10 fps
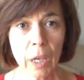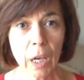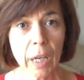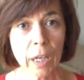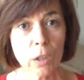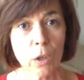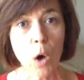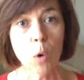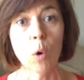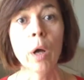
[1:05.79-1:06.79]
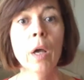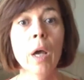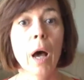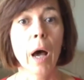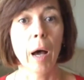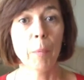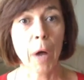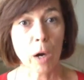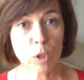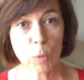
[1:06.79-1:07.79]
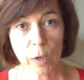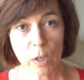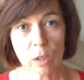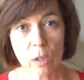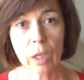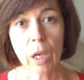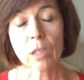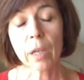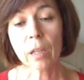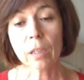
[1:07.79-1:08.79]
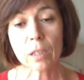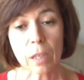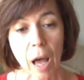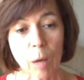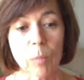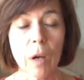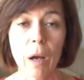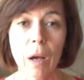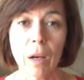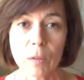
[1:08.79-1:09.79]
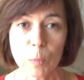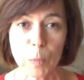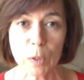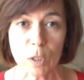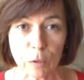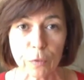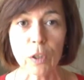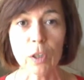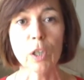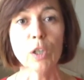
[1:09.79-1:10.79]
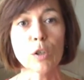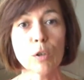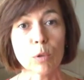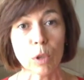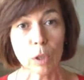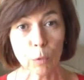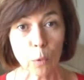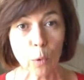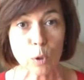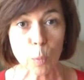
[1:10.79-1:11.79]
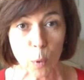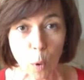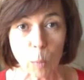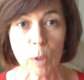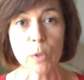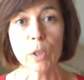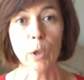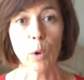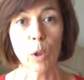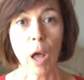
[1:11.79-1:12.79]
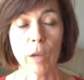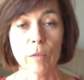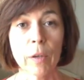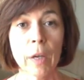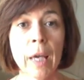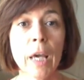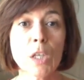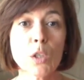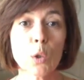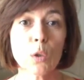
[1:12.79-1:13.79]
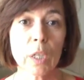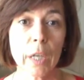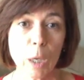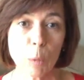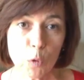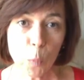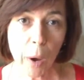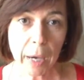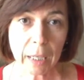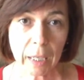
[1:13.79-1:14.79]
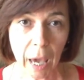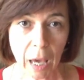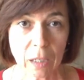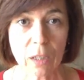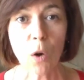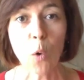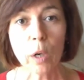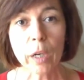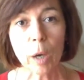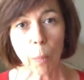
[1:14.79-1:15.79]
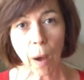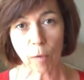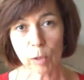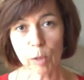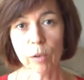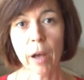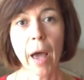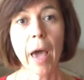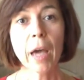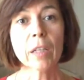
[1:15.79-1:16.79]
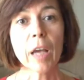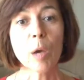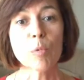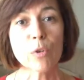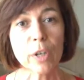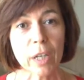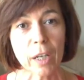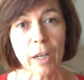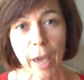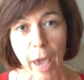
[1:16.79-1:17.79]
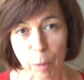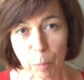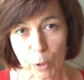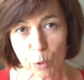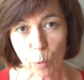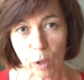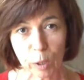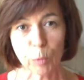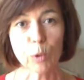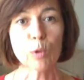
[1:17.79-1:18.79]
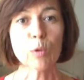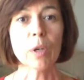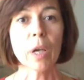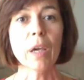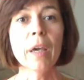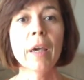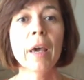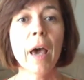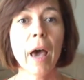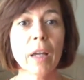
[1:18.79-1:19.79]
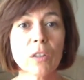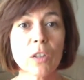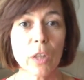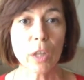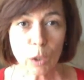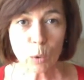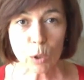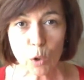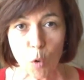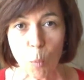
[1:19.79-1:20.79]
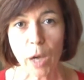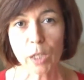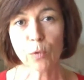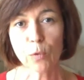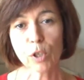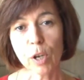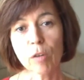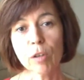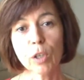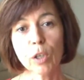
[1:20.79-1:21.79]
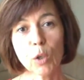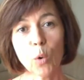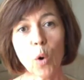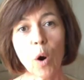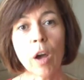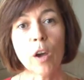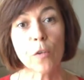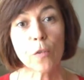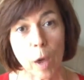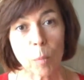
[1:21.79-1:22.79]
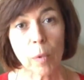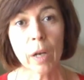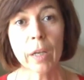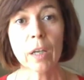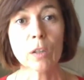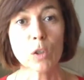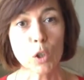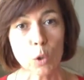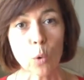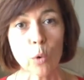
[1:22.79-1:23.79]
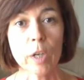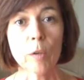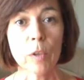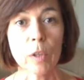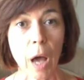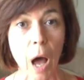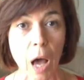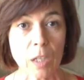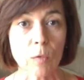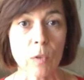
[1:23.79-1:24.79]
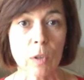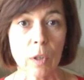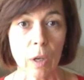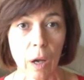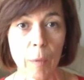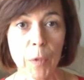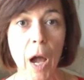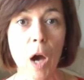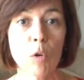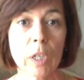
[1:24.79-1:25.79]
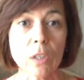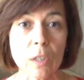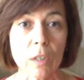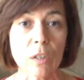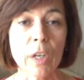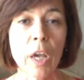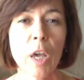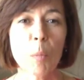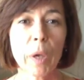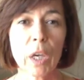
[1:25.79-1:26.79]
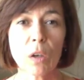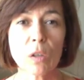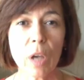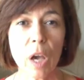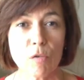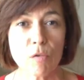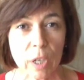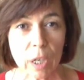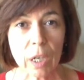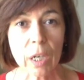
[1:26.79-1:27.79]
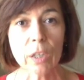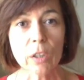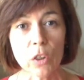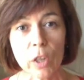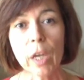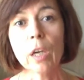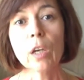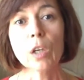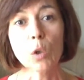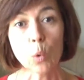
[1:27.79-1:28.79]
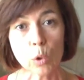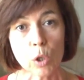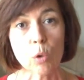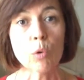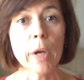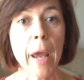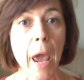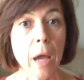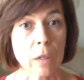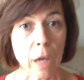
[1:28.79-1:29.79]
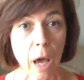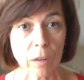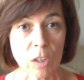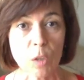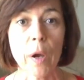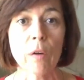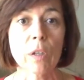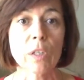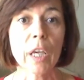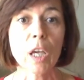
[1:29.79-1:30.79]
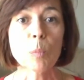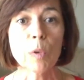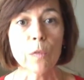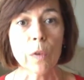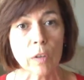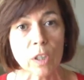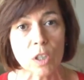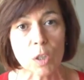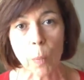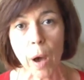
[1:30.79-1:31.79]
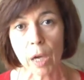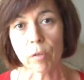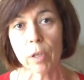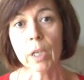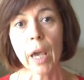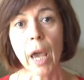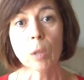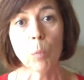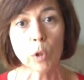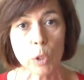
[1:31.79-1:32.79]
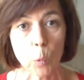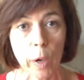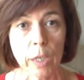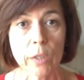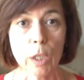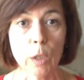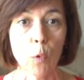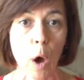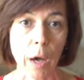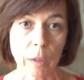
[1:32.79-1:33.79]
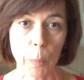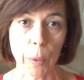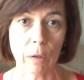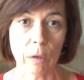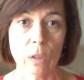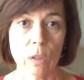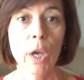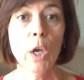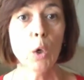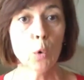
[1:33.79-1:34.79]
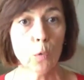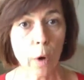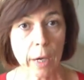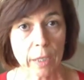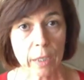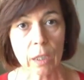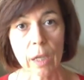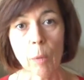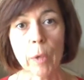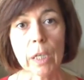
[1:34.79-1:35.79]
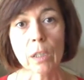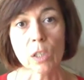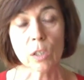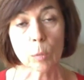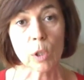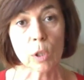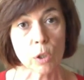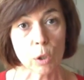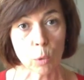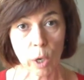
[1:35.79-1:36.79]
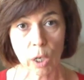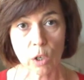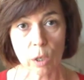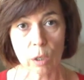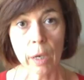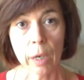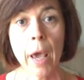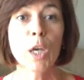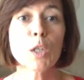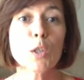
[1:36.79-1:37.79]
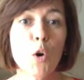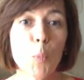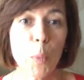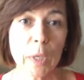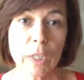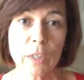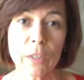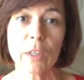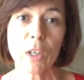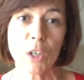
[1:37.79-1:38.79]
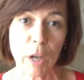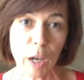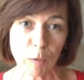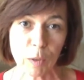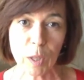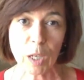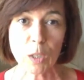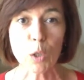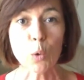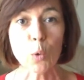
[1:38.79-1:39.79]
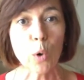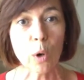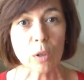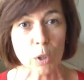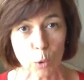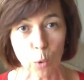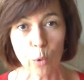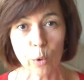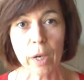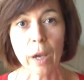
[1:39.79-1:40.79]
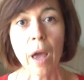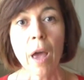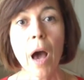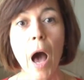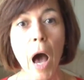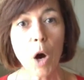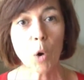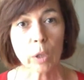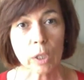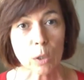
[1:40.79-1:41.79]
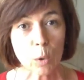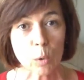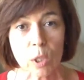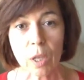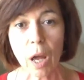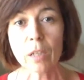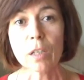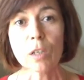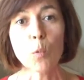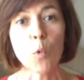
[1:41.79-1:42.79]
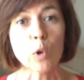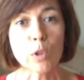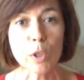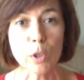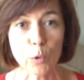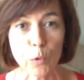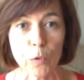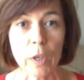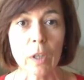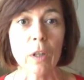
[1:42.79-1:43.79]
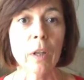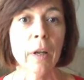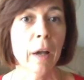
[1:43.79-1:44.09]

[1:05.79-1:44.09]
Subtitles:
And I know our special guest had some specific issues and, of course, problems in her life. So the name of my guest, Olga Pavlova, and I'm really happy to welcome you today. And thank you so much for sharing your family story with us, with our listeners, because I really think your story and others' parents can be very inspiring and motivating for other parents who are finding them in a similar situation. So please share with us your story, how it all started, what did you feel?